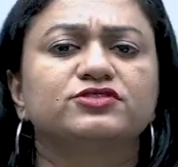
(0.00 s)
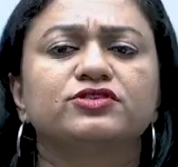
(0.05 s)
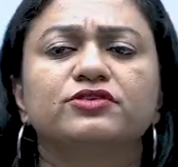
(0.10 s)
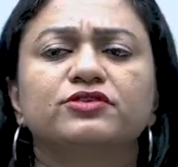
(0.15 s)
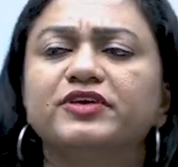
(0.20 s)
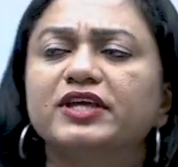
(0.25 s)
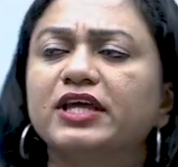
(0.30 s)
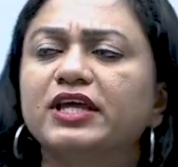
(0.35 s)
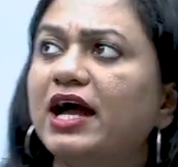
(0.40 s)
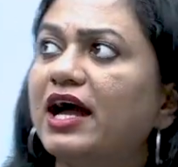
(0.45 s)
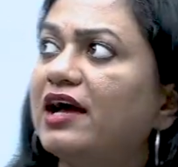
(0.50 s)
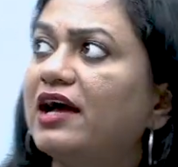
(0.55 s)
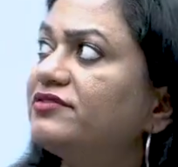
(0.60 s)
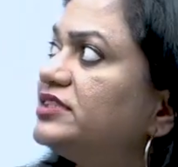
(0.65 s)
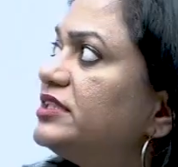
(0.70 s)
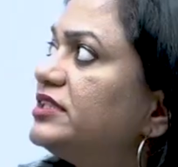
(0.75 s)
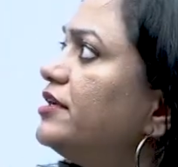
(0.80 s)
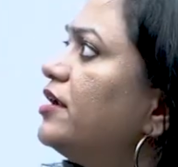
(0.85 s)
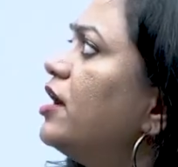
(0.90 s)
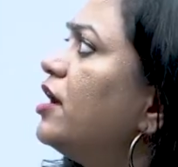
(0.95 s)
So we have
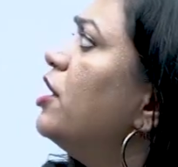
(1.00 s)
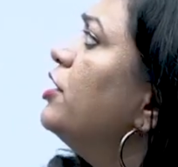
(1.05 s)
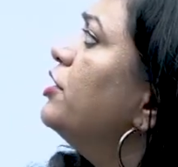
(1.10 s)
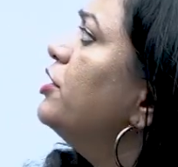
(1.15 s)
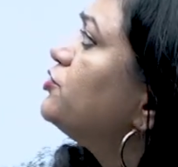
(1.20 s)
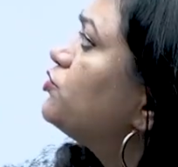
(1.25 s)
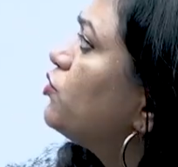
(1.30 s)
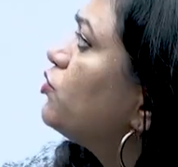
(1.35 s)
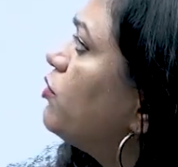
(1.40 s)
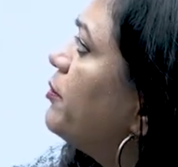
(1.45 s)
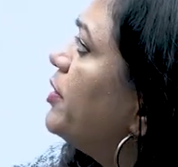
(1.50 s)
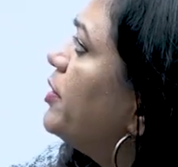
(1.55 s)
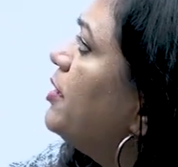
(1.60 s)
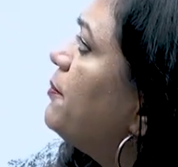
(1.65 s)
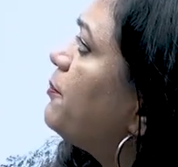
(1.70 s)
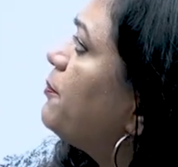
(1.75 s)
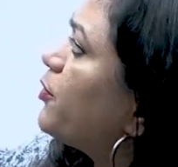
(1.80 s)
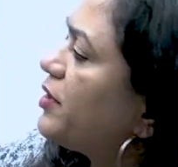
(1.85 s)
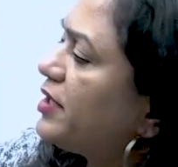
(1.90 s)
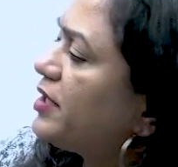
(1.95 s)
seen so many
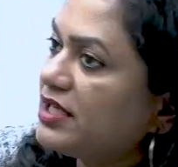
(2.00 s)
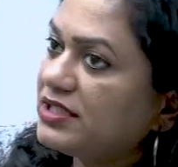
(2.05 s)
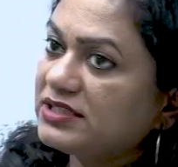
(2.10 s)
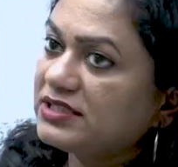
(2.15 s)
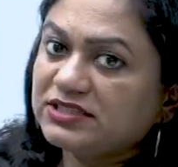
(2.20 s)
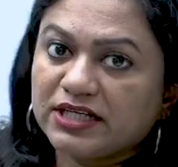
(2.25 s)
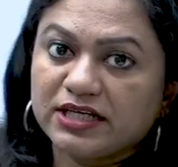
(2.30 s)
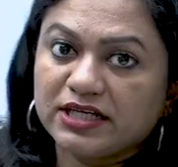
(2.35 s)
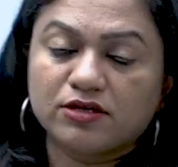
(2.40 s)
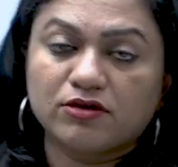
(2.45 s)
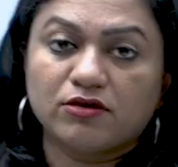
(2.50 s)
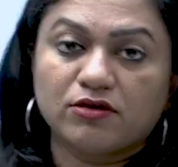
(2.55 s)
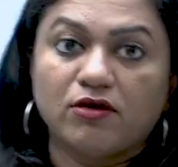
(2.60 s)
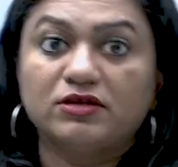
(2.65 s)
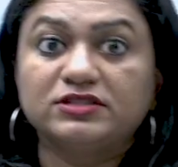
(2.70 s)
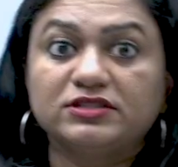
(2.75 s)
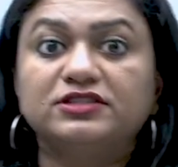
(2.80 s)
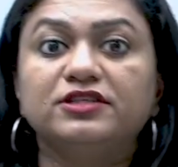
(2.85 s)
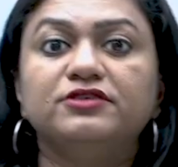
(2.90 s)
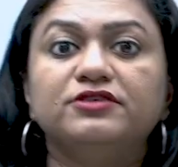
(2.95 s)
protests
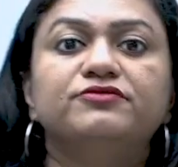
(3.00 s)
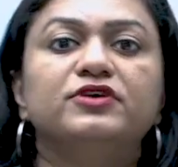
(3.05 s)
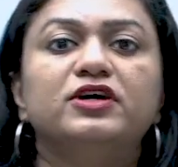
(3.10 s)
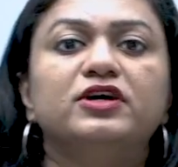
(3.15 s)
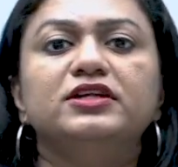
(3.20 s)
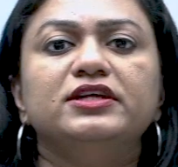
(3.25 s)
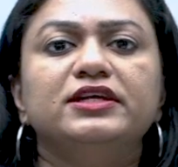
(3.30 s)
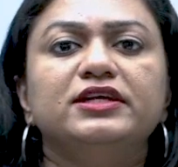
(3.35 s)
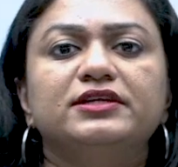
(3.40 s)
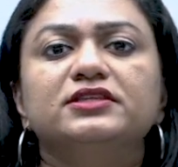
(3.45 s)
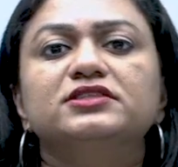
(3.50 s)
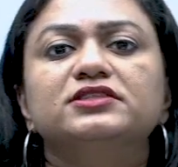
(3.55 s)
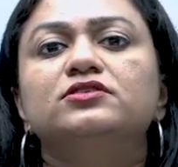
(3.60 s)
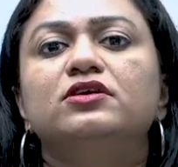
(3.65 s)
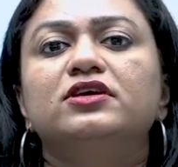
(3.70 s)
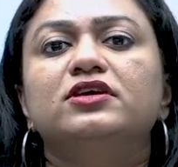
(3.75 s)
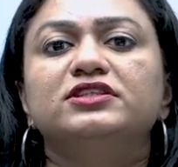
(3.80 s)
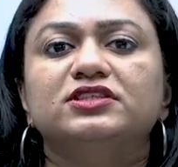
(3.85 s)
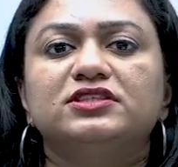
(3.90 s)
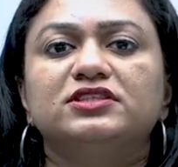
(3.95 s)
across the world. It is
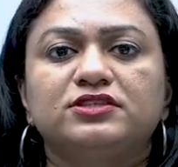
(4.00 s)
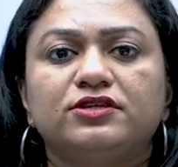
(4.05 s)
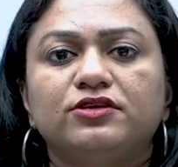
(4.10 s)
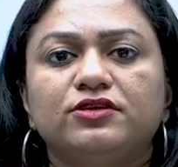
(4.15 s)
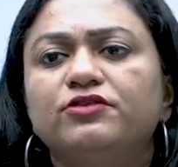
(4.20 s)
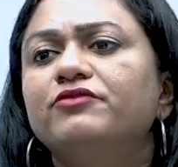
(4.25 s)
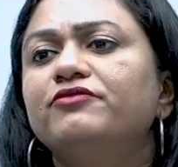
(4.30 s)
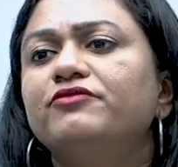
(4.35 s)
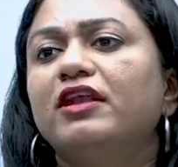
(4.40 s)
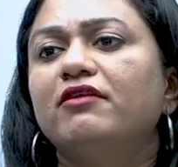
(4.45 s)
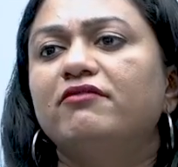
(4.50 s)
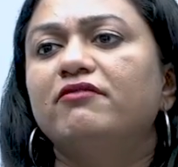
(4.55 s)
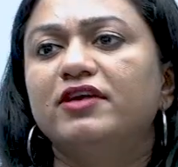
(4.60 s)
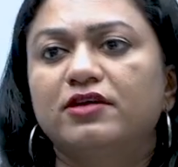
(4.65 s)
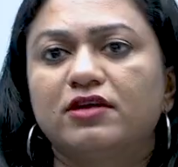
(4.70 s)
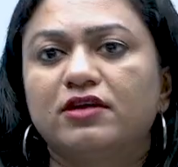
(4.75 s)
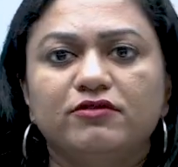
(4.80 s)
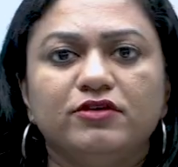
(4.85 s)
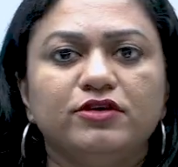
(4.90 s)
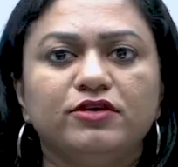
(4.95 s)
not just Velvet
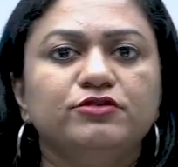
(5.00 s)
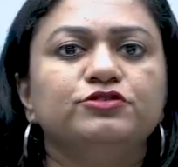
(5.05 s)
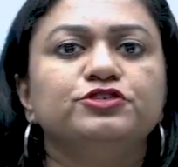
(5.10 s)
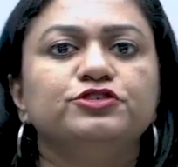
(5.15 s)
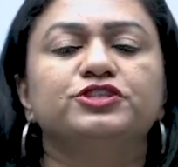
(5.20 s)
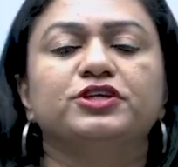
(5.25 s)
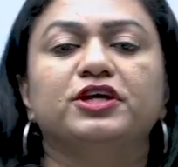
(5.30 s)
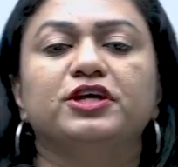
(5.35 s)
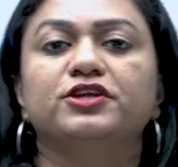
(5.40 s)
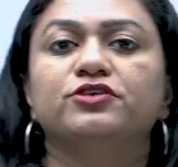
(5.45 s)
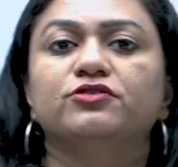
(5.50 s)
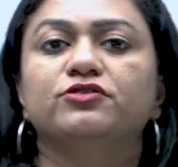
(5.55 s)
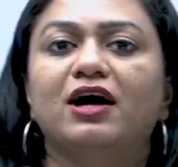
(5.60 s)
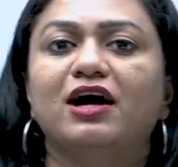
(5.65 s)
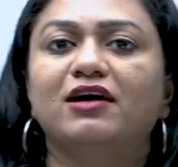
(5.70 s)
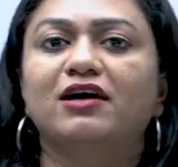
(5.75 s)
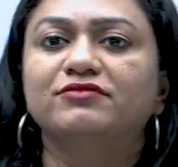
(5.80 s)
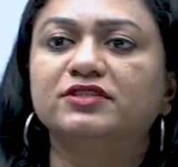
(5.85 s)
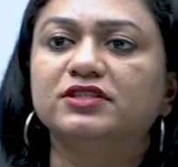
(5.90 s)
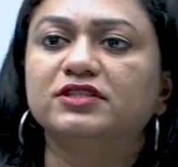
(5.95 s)
Revolution. You
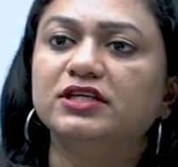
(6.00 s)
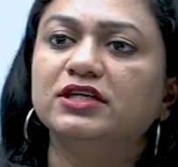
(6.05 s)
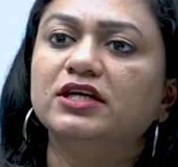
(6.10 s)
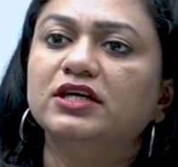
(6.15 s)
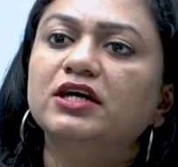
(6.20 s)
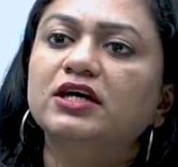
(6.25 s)
have the the